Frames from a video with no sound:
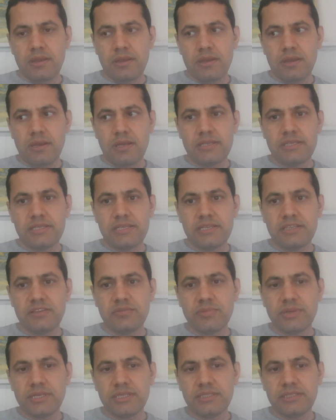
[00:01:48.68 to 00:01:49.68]
I changed
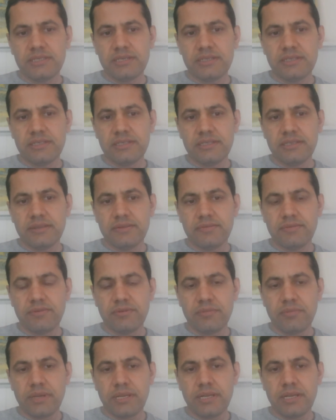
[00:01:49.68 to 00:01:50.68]
my strategy
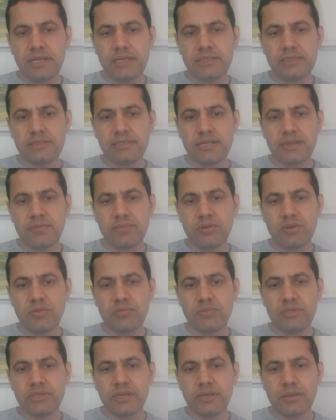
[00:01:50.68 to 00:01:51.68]
from my last time
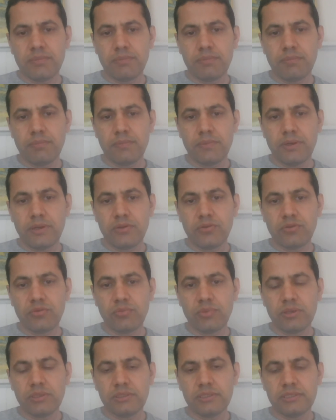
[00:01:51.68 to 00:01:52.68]
CompTIA Network
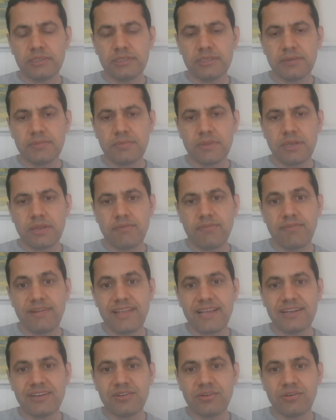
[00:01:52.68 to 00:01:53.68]
Plus exam. I
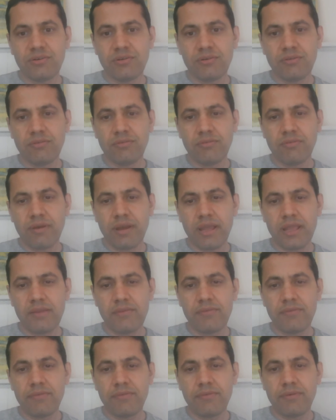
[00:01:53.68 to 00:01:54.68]
flagged all
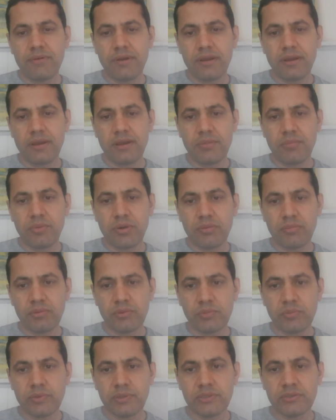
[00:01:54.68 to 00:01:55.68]
5
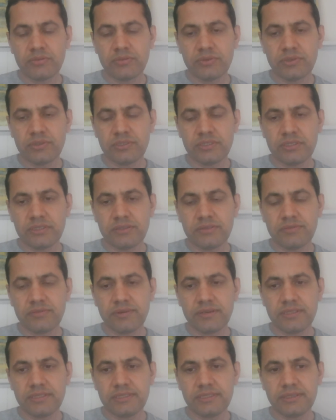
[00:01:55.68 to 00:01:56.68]
performance based questions
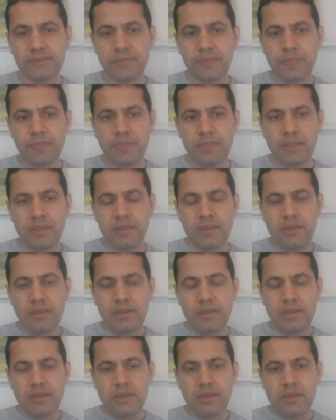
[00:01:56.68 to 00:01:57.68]
first.
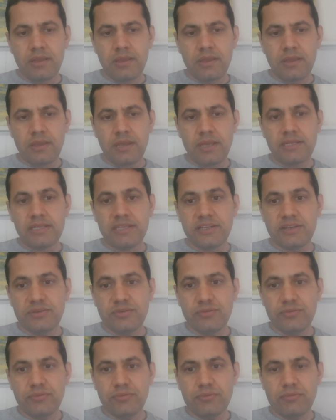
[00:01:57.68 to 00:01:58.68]
I didn't
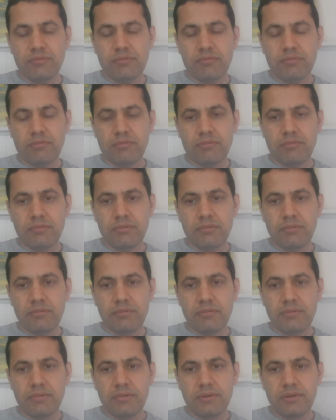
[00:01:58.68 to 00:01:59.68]
do
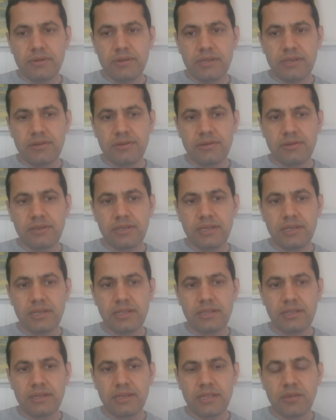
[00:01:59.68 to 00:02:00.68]
at all
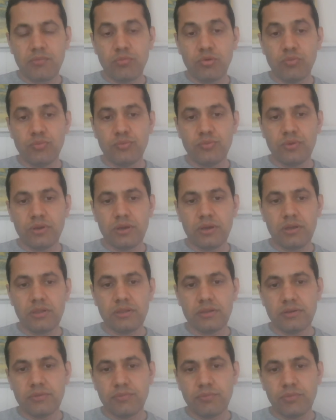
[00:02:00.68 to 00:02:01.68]
and then I moved to
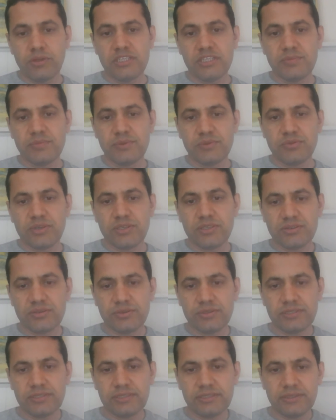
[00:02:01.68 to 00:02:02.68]
other multiple choice
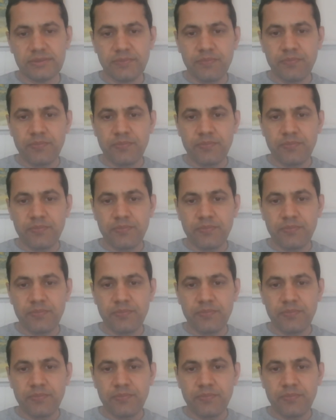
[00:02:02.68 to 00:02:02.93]
questions.